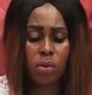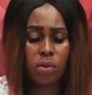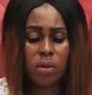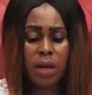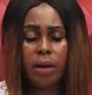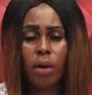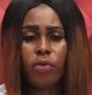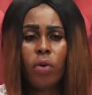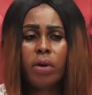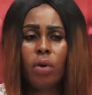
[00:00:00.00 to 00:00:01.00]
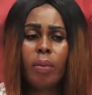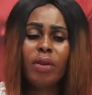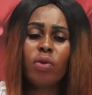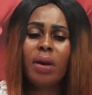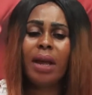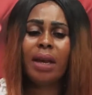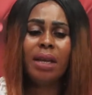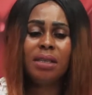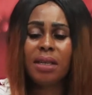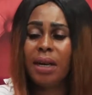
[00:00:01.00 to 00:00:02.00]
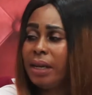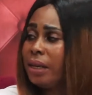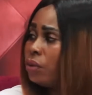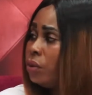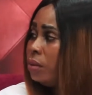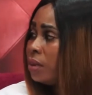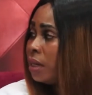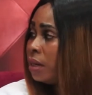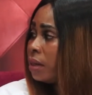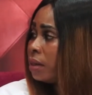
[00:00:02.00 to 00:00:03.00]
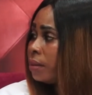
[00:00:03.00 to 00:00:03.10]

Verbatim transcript: consul dear, your son, your vessel, Diana Shilly, wouldn't she?